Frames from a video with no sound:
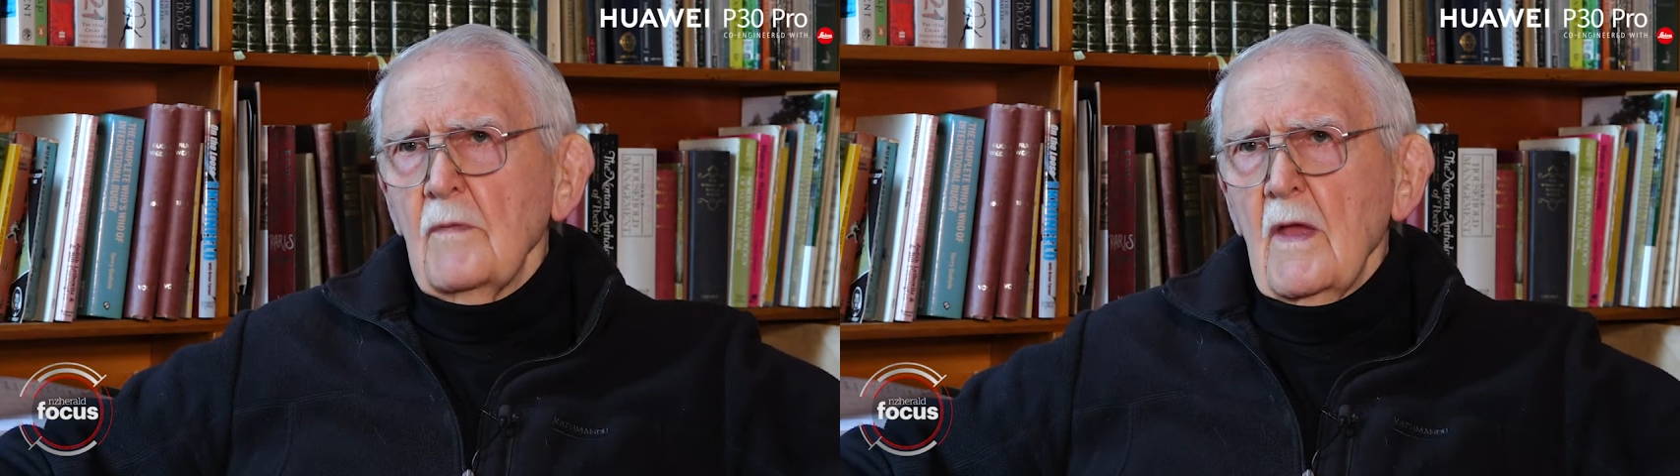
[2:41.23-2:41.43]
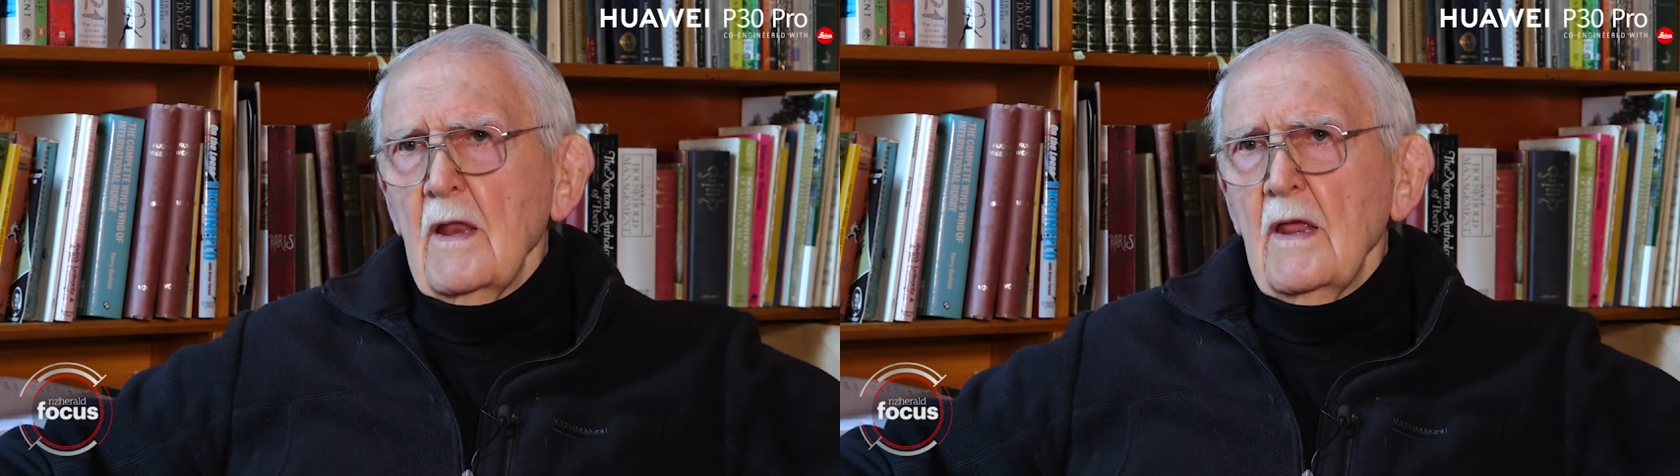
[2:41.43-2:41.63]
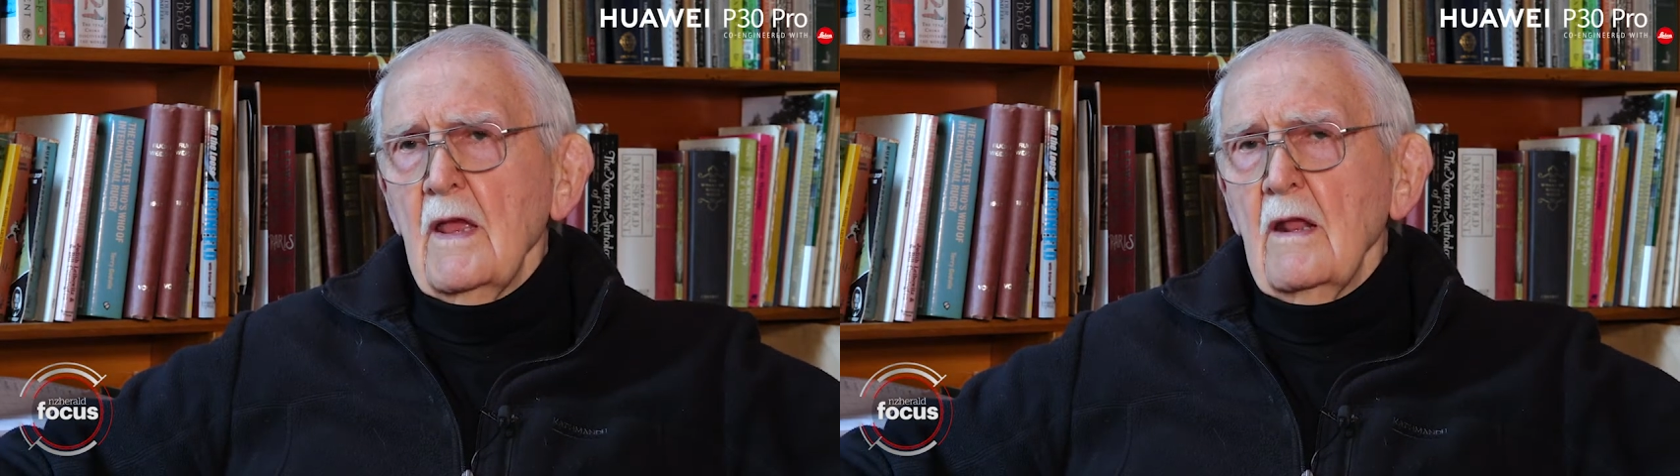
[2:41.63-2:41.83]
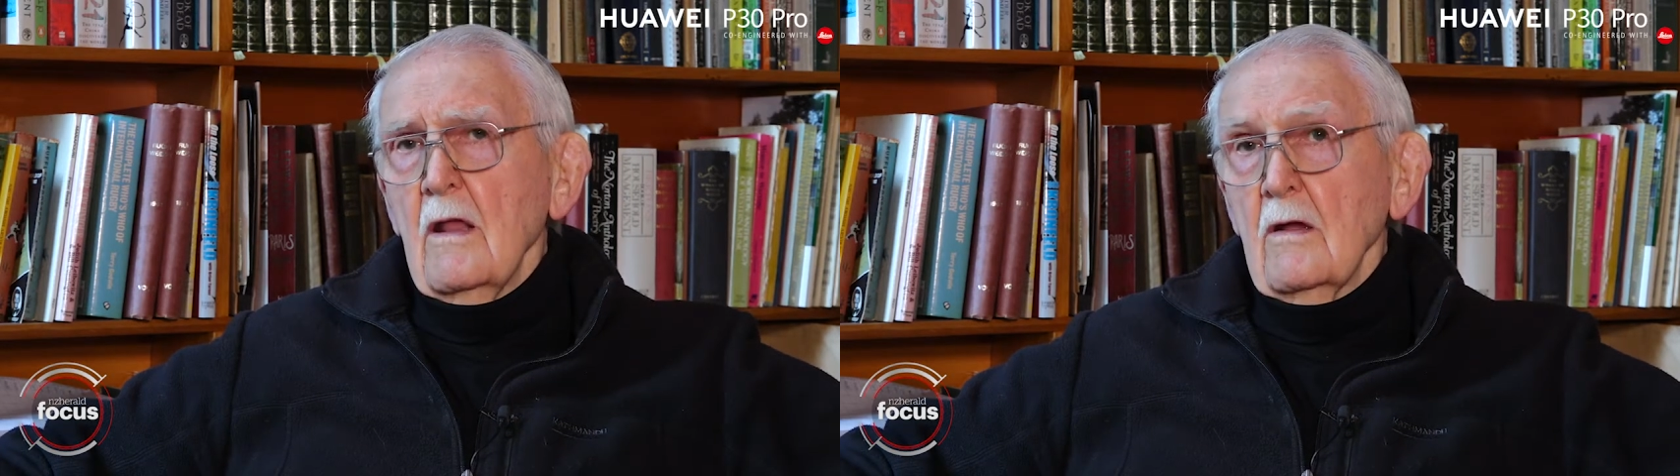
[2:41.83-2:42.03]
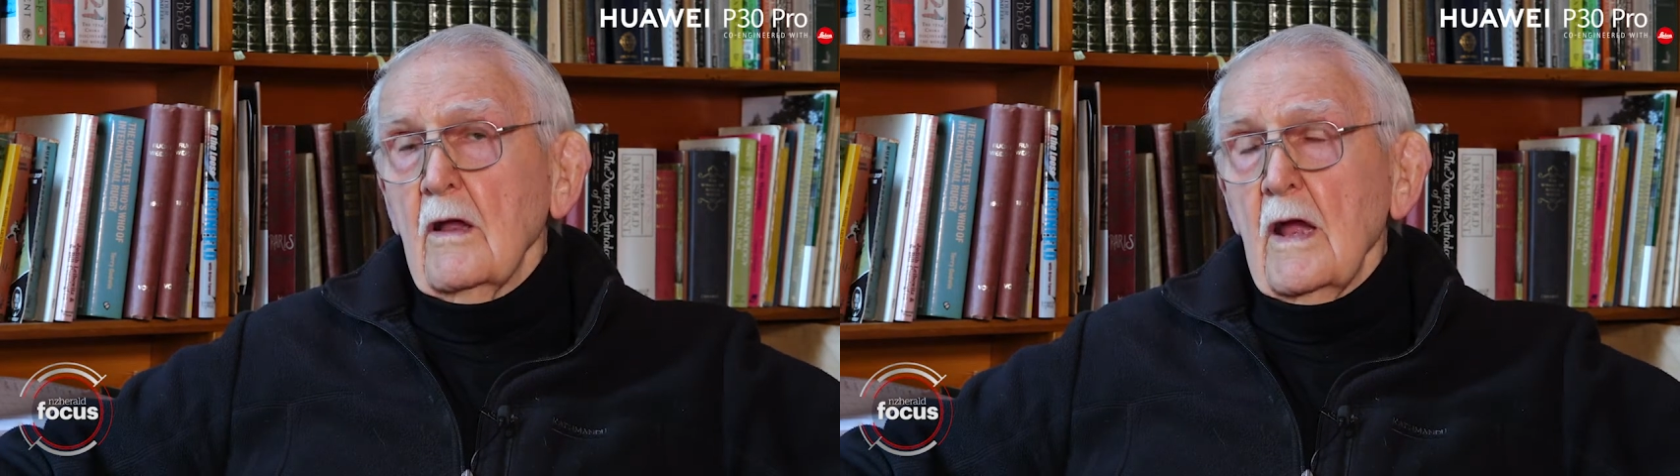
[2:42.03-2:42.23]
and he
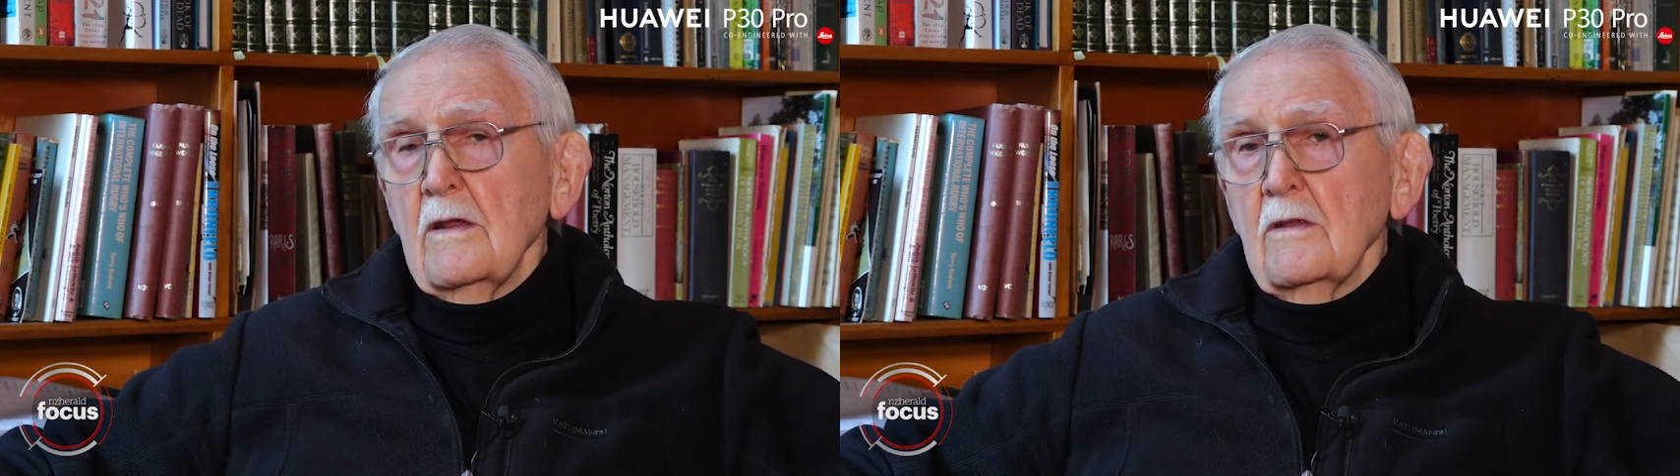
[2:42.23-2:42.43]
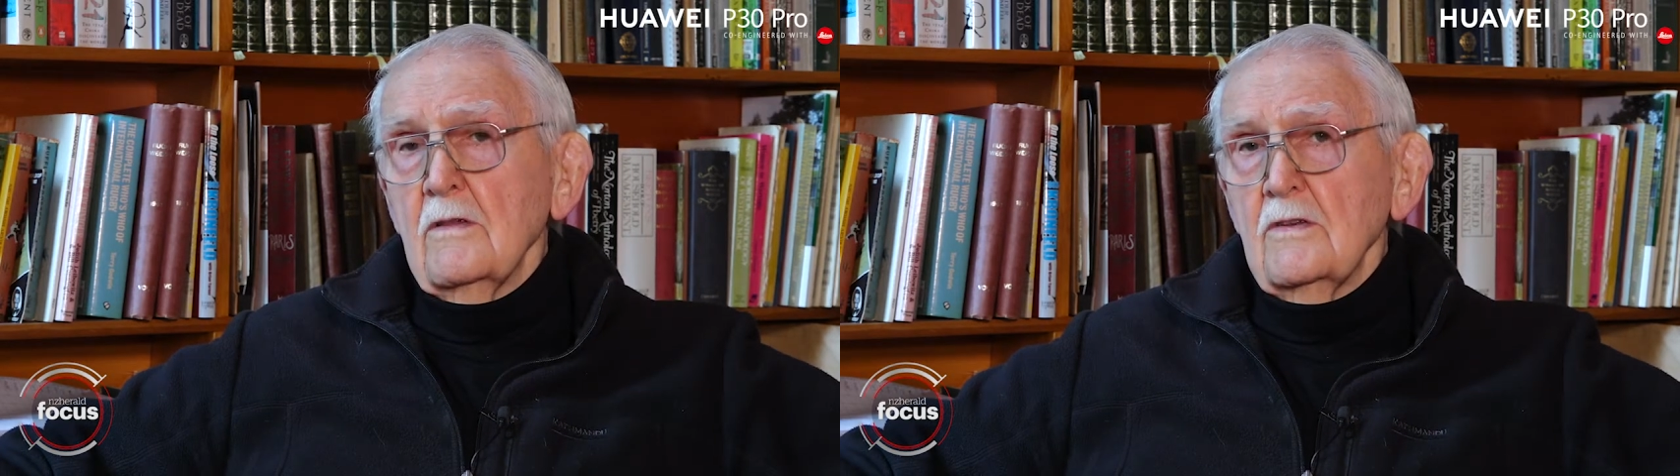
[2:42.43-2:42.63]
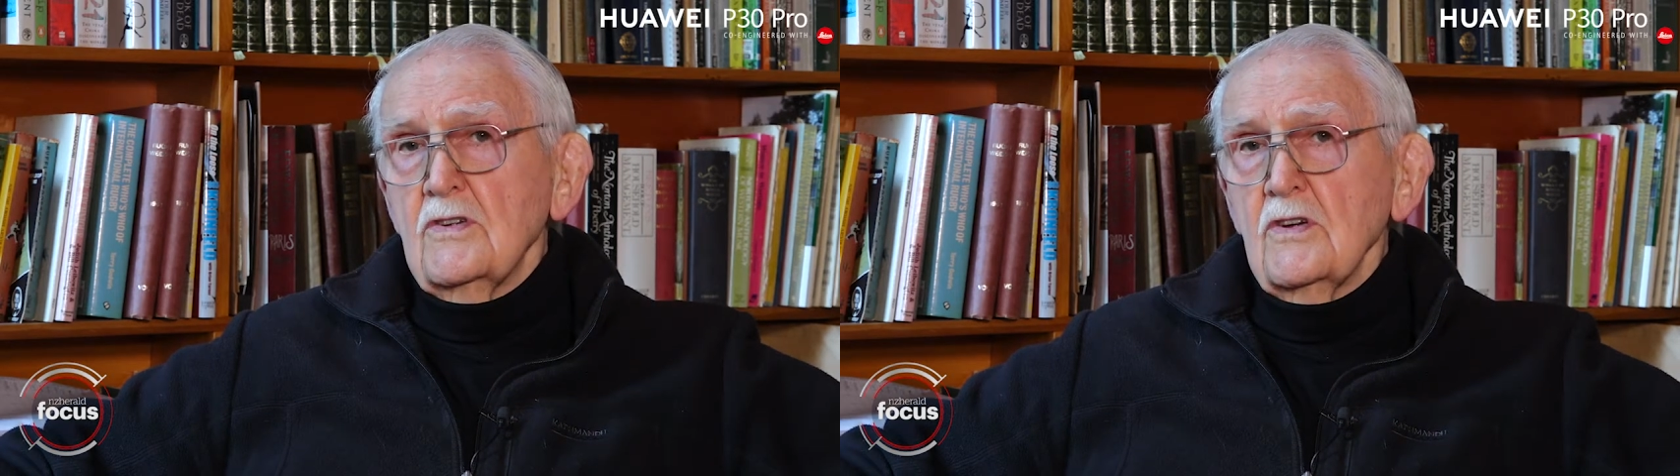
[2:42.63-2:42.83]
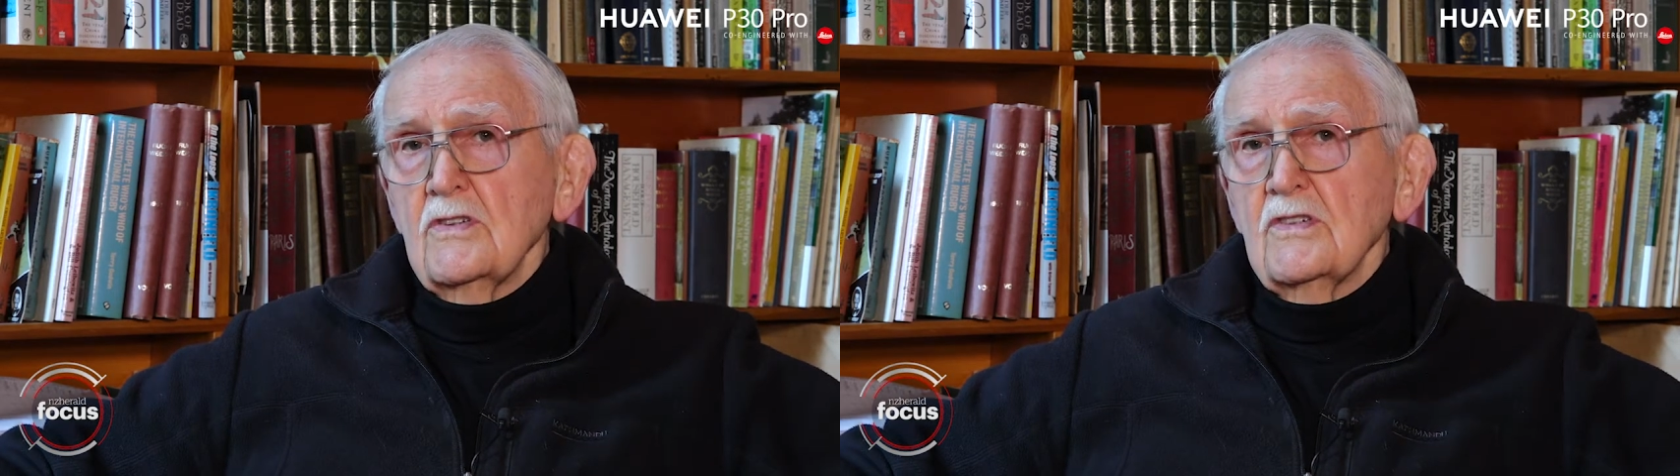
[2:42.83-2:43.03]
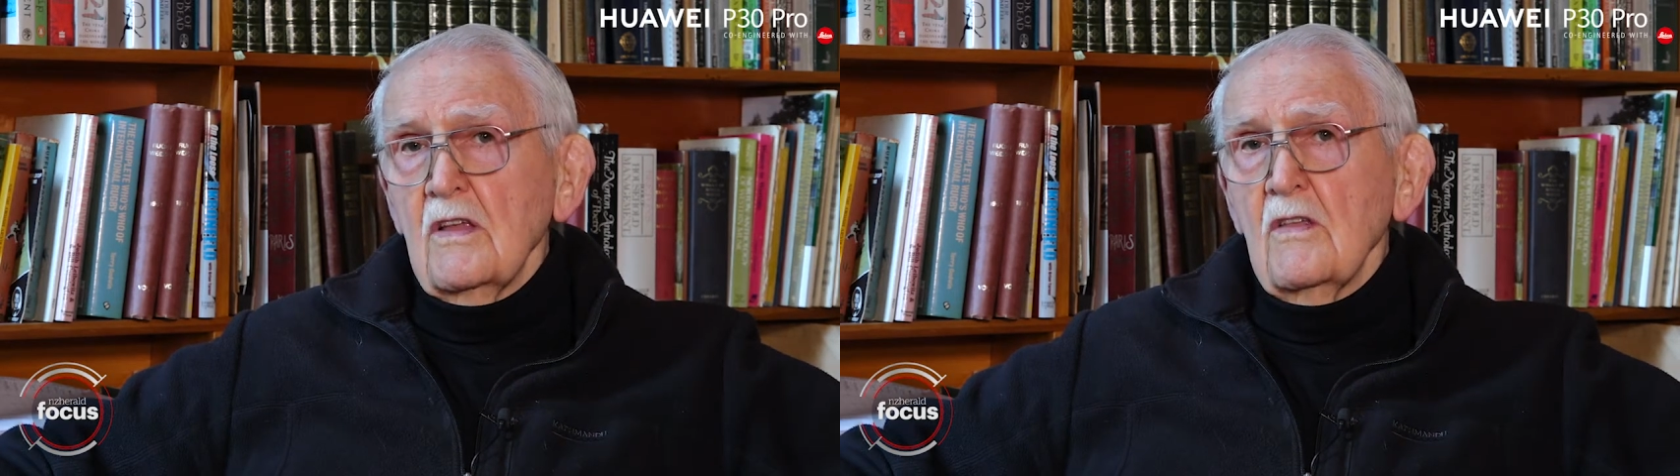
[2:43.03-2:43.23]
located the jersey,